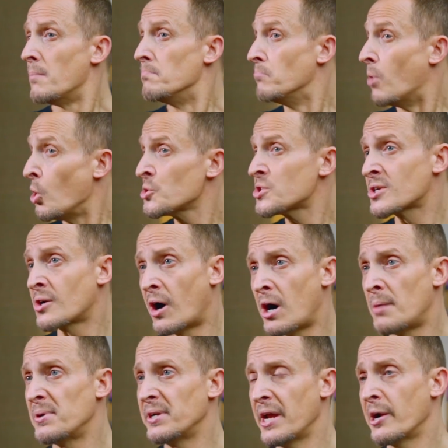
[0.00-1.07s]
Most
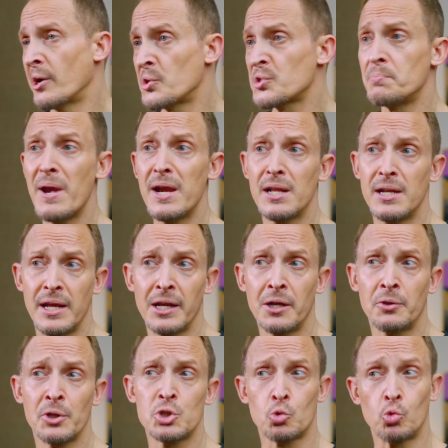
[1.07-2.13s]
common errors made in
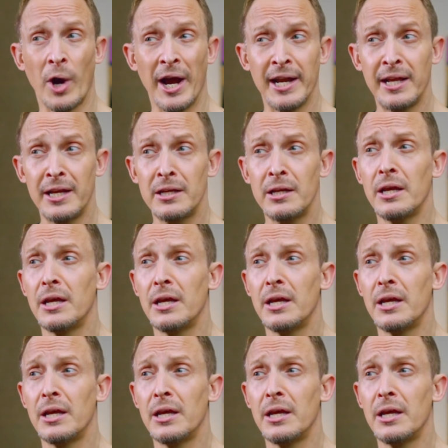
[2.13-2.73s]
English writing